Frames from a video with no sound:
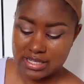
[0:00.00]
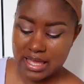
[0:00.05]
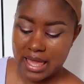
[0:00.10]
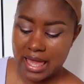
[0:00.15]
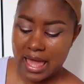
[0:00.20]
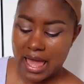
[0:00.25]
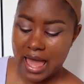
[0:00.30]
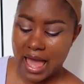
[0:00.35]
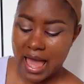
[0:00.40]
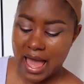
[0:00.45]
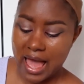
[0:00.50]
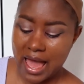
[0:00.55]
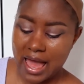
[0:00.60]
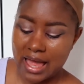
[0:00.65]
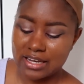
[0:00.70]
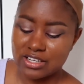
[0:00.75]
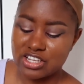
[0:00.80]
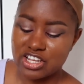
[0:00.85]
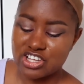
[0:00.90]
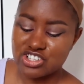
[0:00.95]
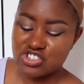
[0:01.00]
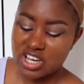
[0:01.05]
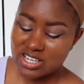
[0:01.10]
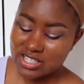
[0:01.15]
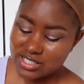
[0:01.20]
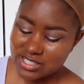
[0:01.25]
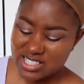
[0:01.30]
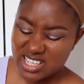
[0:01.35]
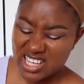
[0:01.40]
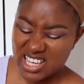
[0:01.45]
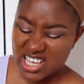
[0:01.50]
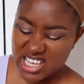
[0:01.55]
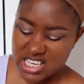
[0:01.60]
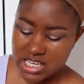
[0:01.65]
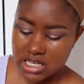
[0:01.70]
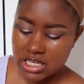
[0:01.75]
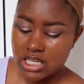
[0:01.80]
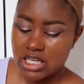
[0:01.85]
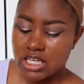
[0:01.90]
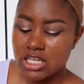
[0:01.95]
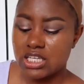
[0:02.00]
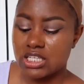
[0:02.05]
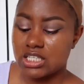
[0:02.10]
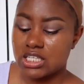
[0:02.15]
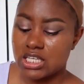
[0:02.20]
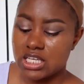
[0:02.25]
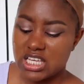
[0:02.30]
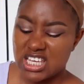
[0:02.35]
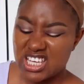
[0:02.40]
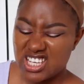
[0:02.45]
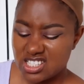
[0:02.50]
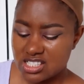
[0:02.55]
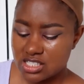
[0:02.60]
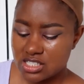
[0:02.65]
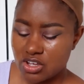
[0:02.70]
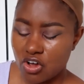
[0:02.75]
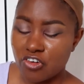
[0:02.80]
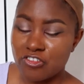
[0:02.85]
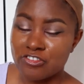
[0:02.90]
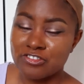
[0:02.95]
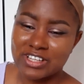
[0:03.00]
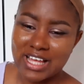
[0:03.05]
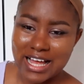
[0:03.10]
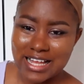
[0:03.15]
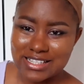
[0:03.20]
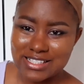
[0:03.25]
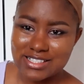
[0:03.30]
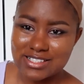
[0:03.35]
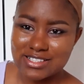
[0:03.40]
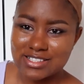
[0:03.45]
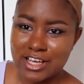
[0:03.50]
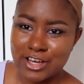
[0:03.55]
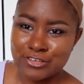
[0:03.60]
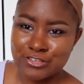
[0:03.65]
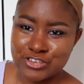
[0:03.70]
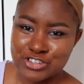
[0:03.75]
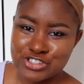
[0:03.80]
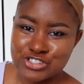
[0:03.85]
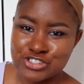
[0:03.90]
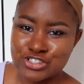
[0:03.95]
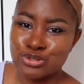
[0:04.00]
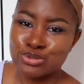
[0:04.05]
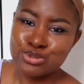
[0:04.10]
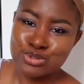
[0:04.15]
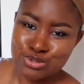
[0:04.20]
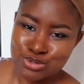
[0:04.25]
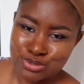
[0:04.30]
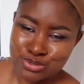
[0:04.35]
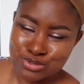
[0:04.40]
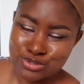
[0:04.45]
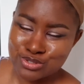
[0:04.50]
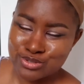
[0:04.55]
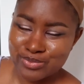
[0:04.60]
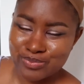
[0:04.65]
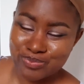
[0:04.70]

and they usually say in the hint of that there is the truth.